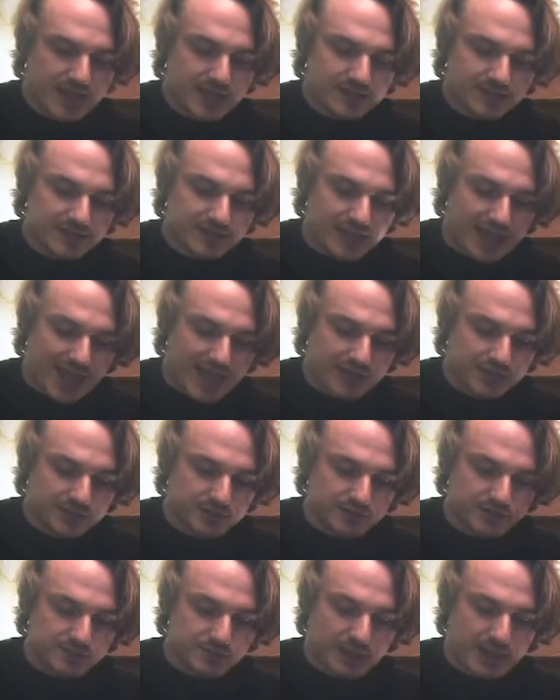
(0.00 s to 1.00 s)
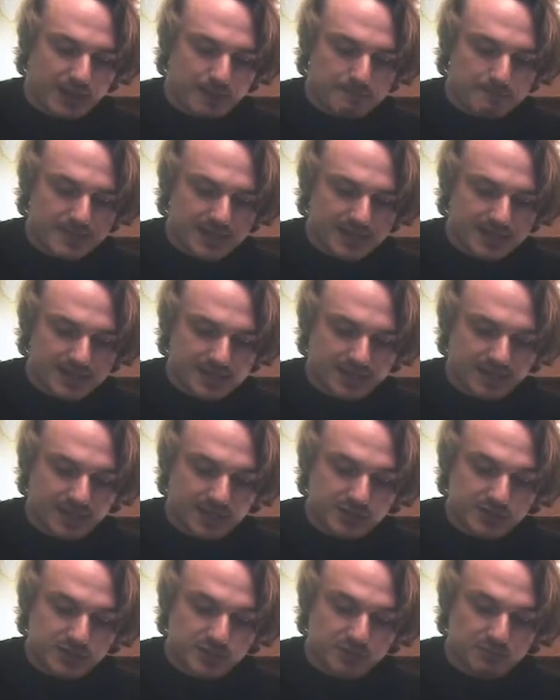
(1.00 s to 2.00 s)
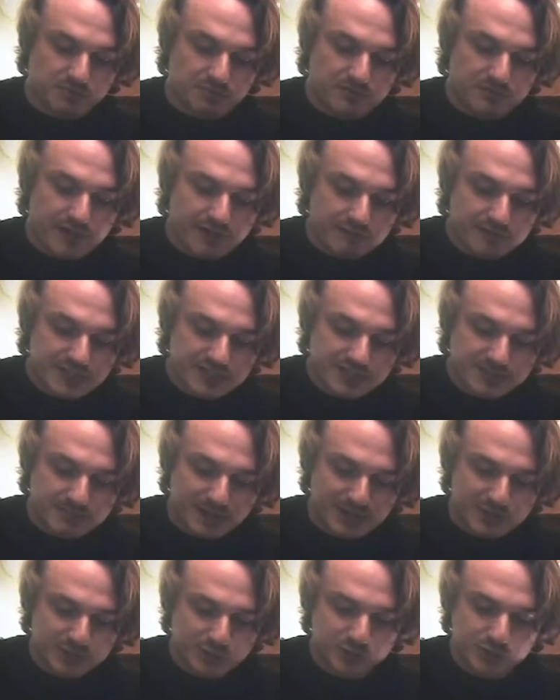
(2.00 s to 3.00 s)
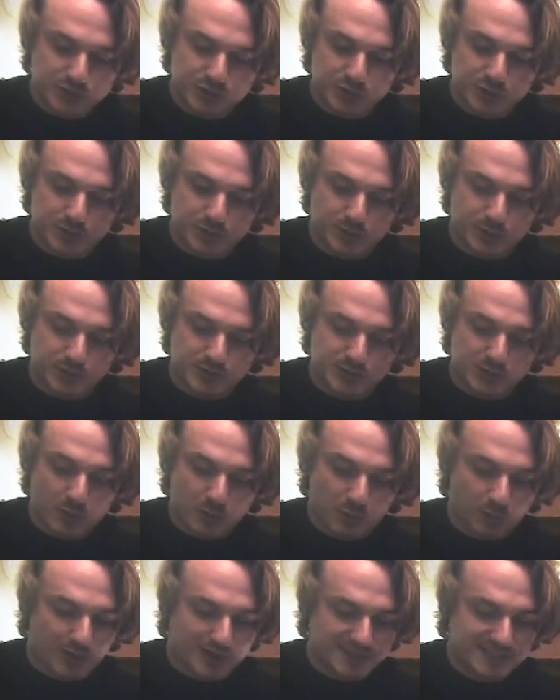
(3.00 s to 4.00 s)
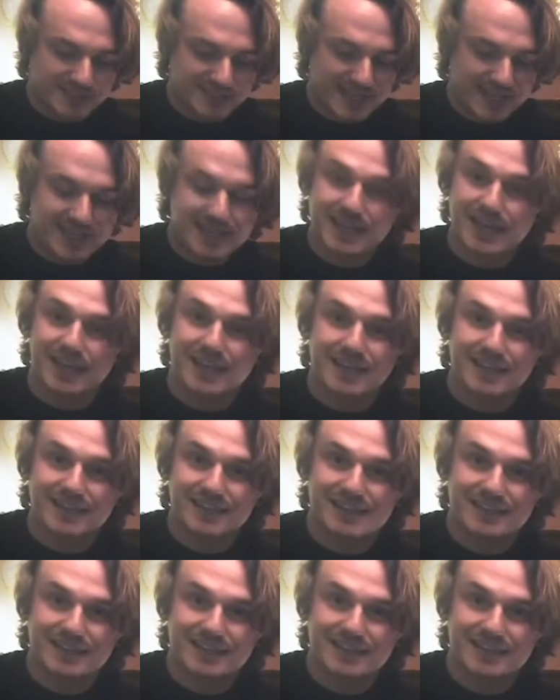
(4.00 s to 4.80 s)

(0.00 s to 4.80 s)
The elves began making some very special shoes while singing,